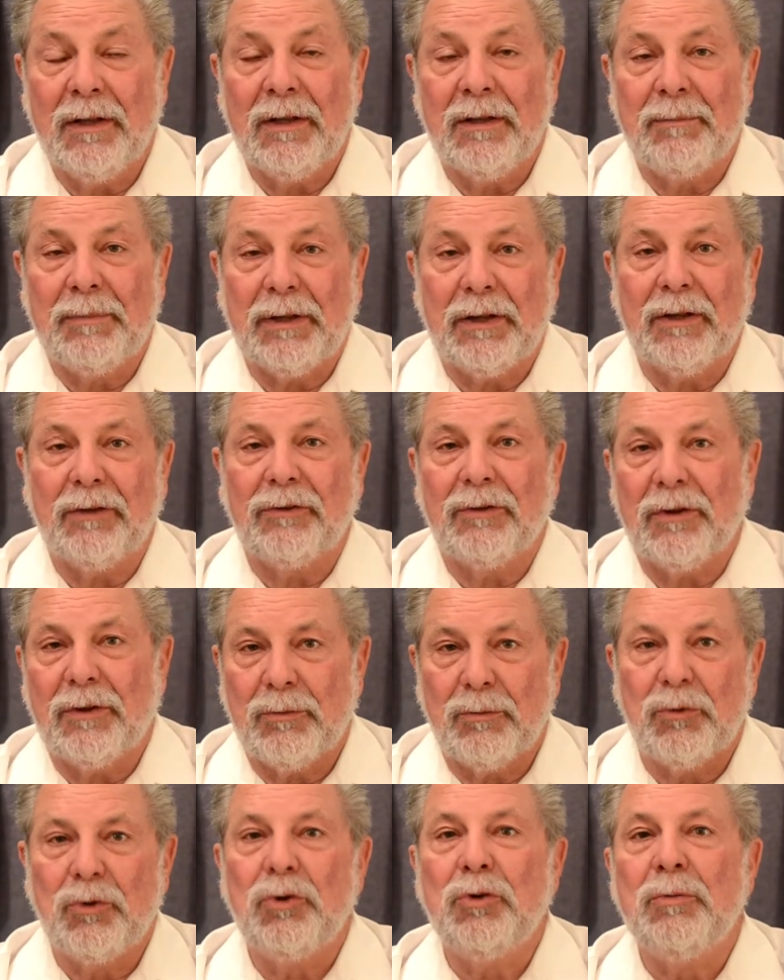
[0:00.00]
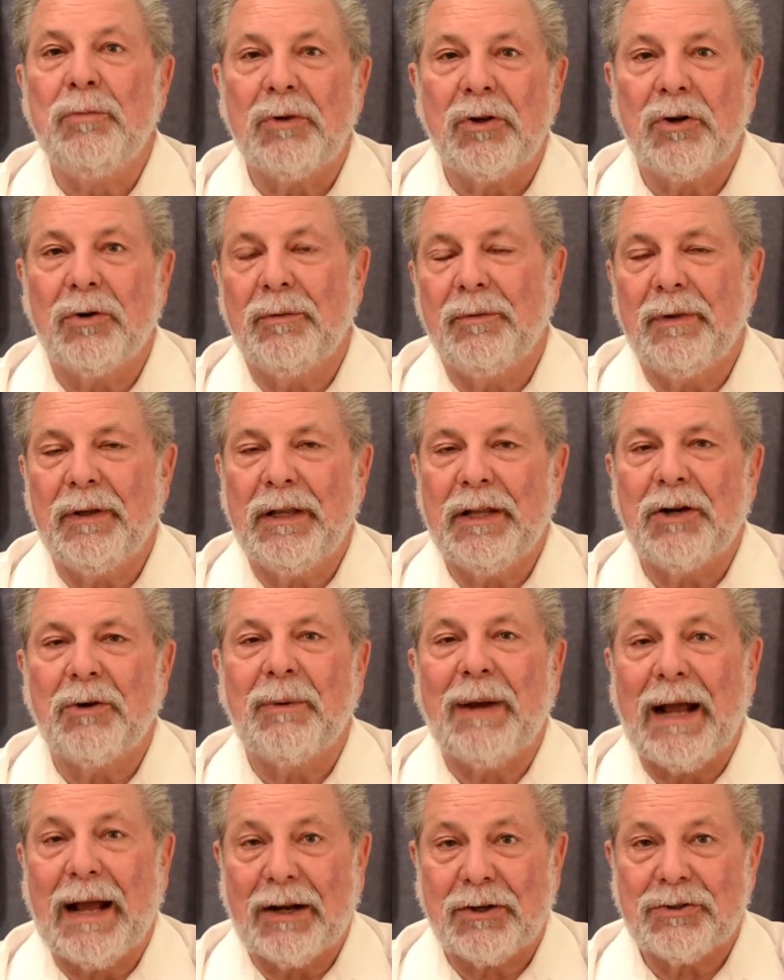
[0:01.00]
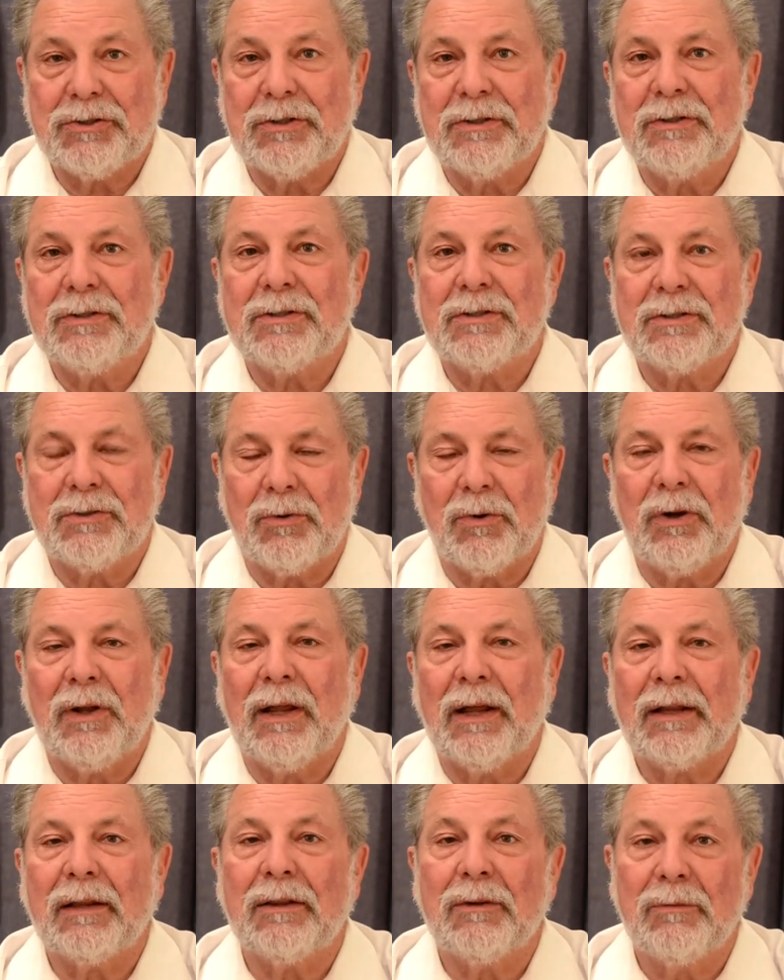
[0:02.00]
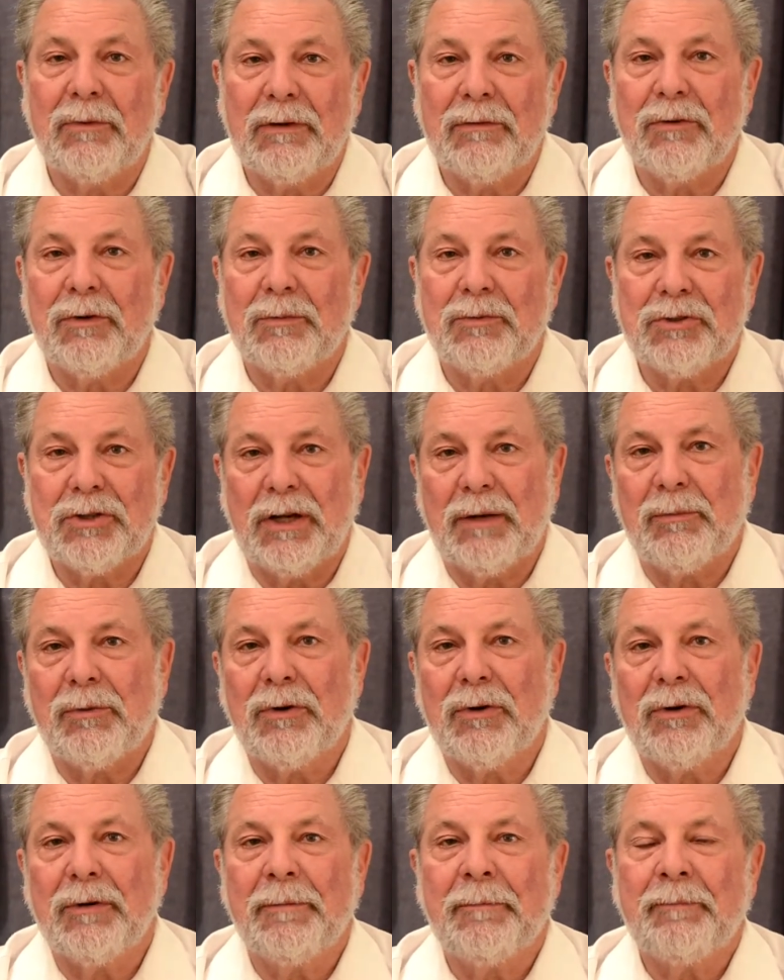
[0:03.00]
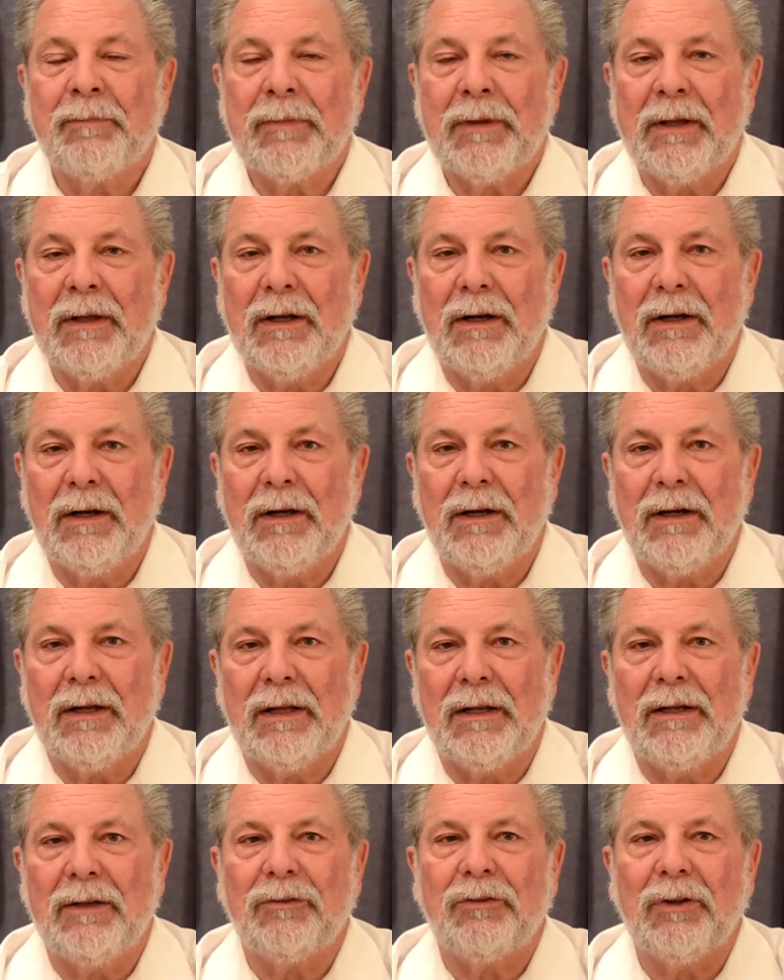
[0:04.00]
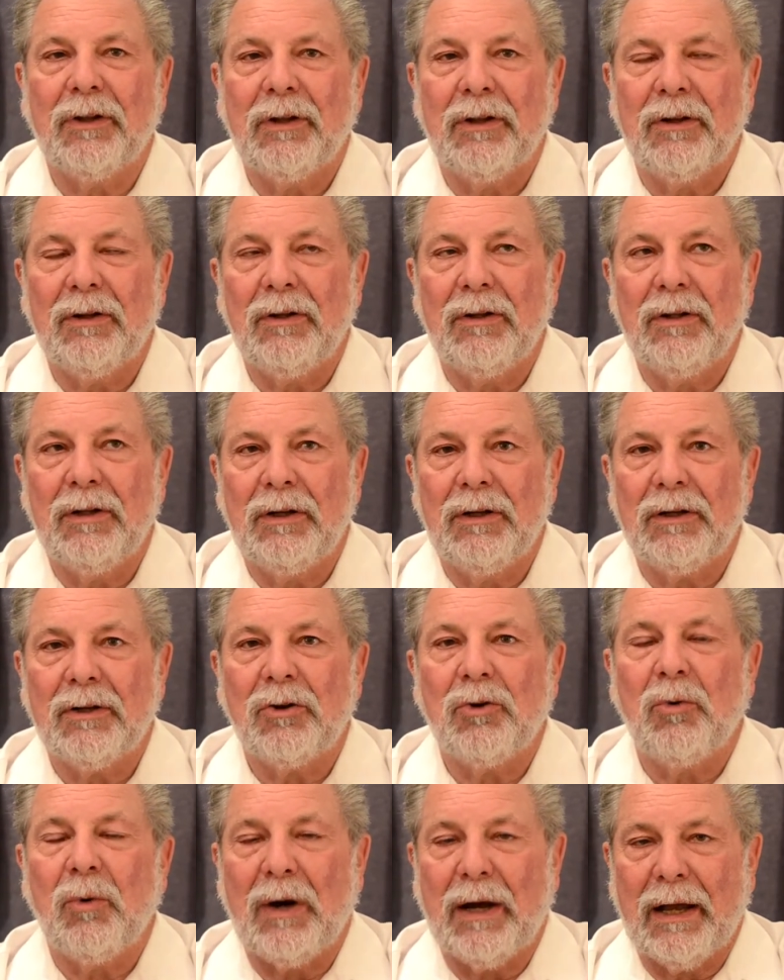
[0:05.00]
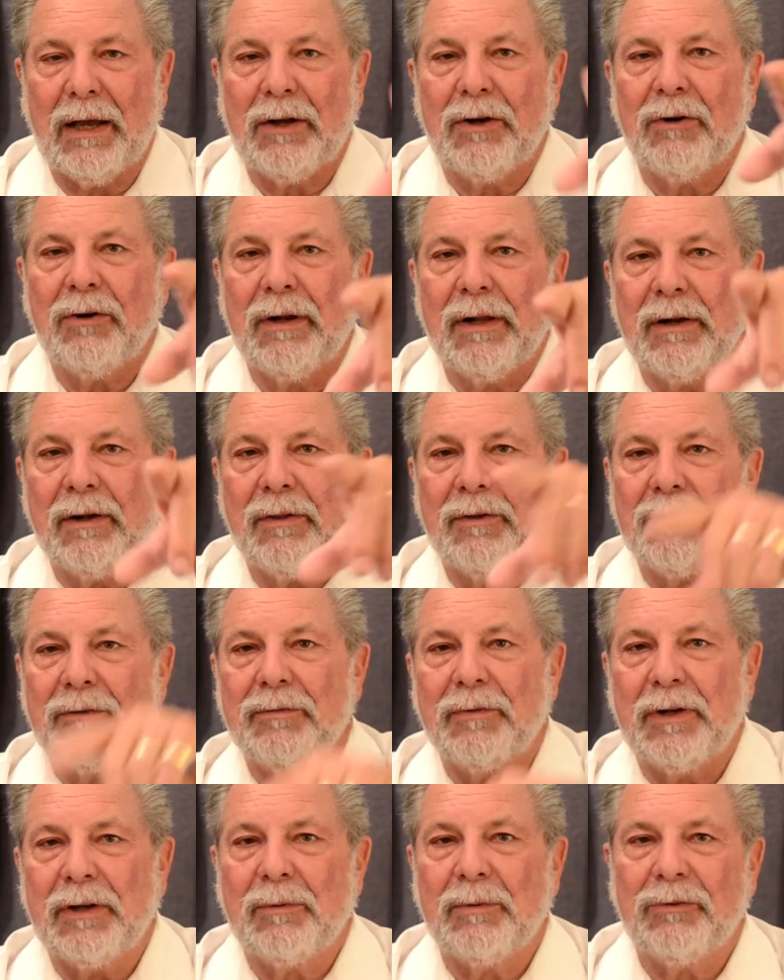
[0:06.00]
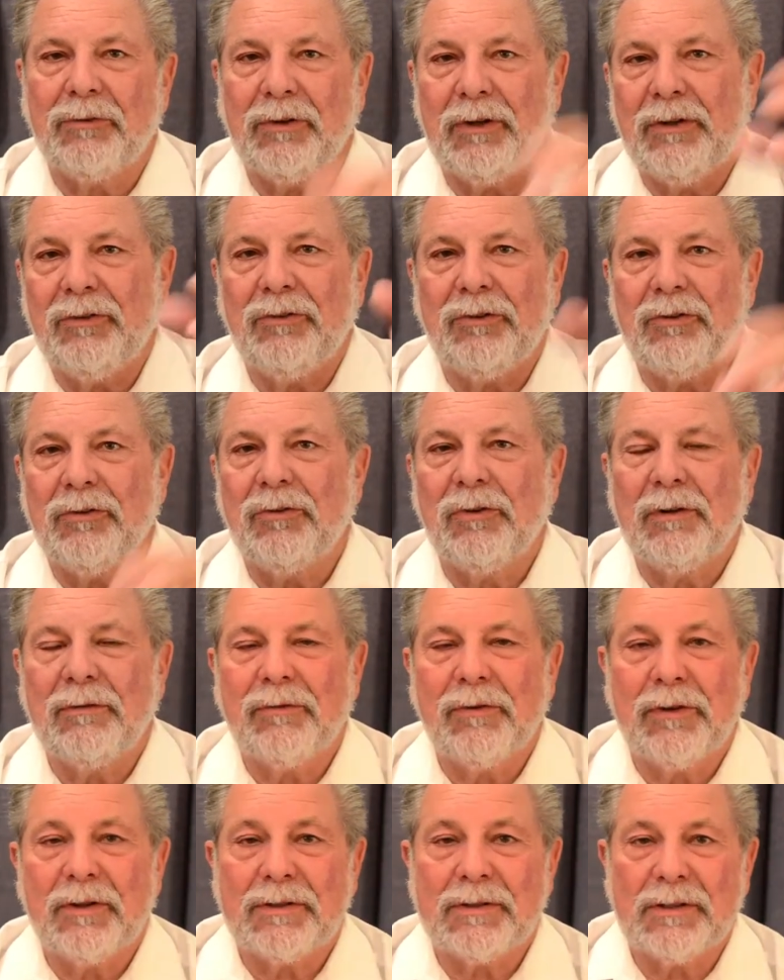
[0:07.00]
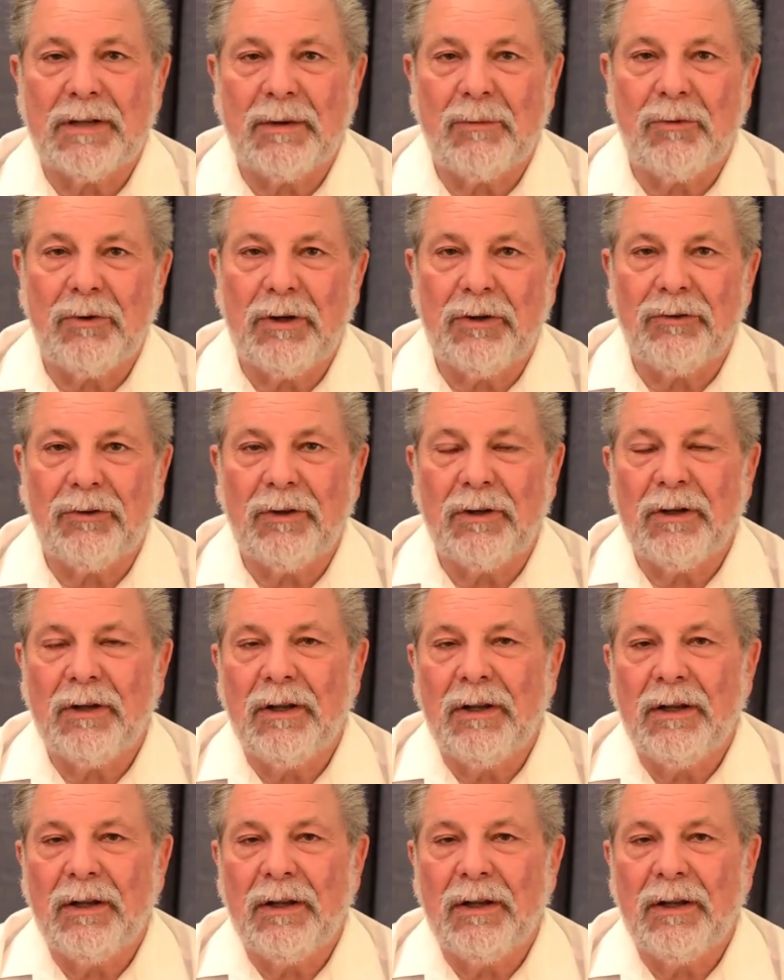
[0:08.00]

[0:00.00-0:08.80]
because of the room interactions, sort of like the reverb chamber. Uh, and it's a little uh, quieter at other frequencies, usually for the same reason.